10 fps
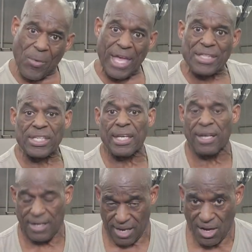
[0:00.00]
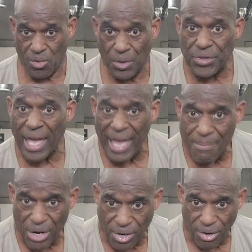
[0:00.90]
way I did with the
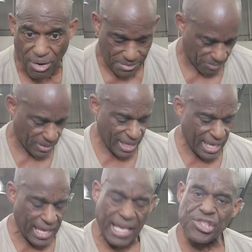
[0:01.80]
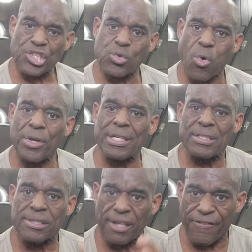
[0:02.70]
hammer curl. It's just
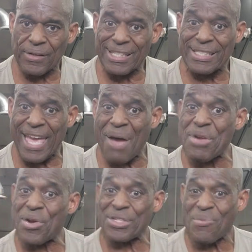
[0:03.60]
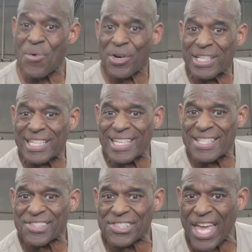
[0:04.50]
working differently now because I'm working it
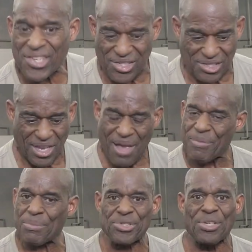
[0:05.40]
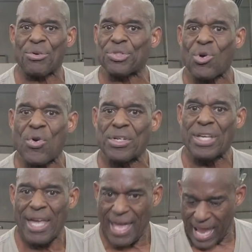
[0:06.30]
in sections, but I'm still
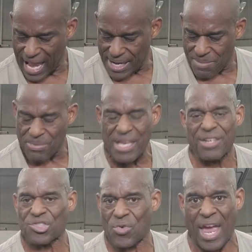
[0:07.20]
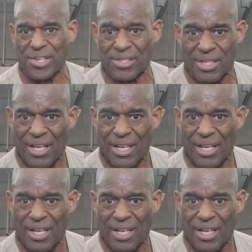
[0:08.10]
doing A to B contraction.